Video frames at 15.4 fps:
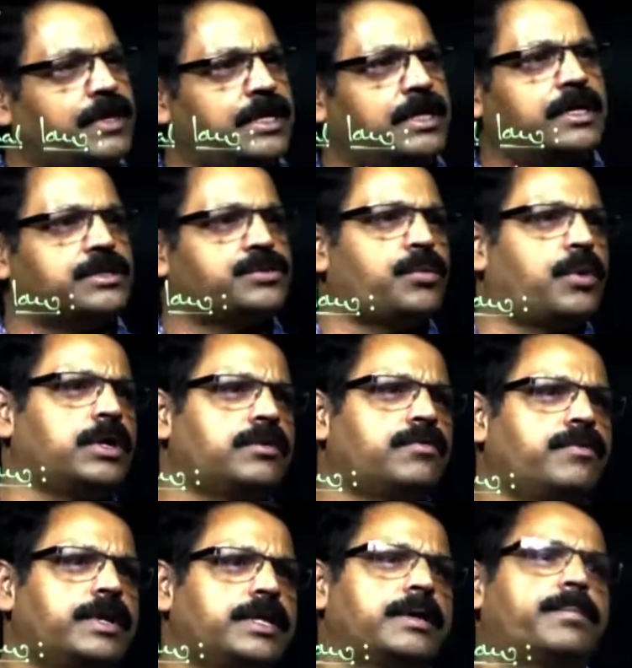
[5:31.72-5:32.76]
Venus,
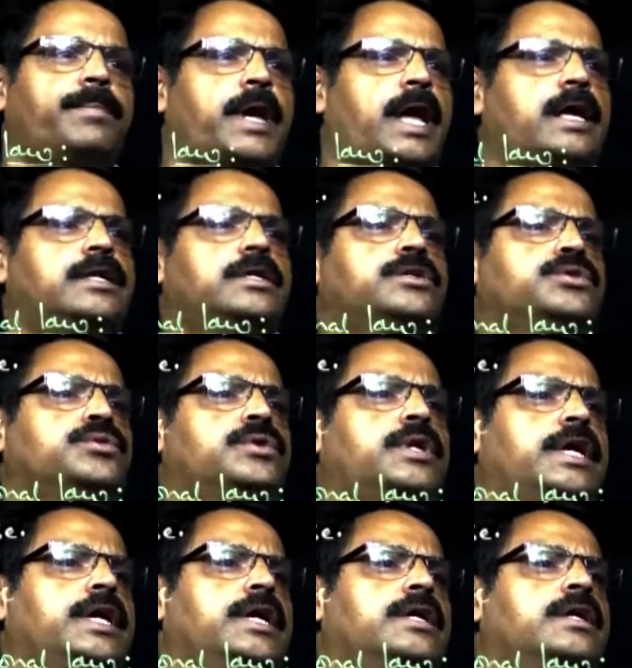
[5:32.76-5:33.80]
whatever the planet you
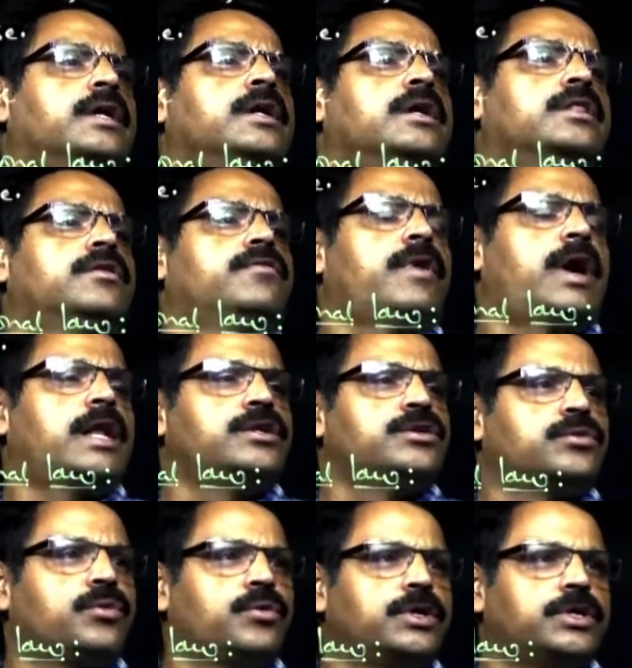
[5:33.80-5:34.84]
take, the
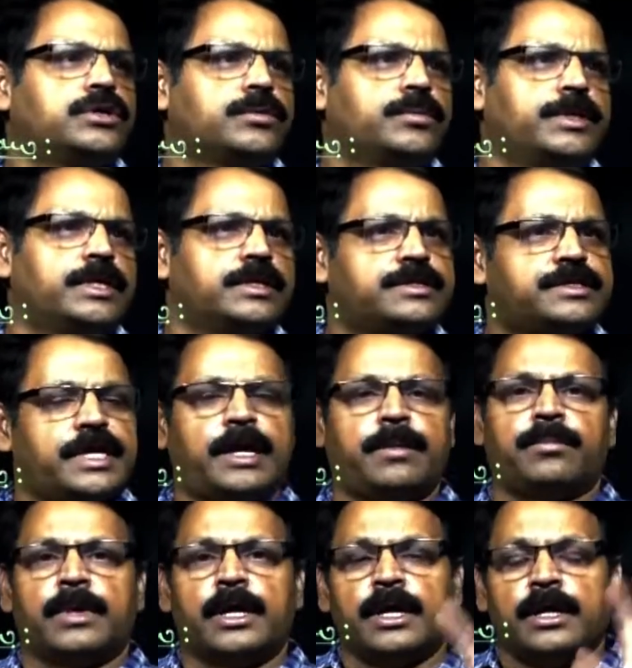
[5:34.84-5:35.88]
value going to be the
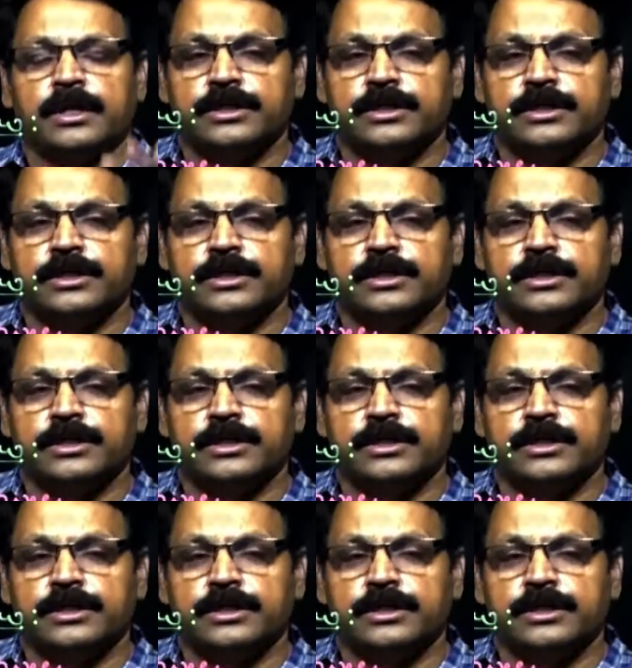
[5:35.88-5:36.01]
same.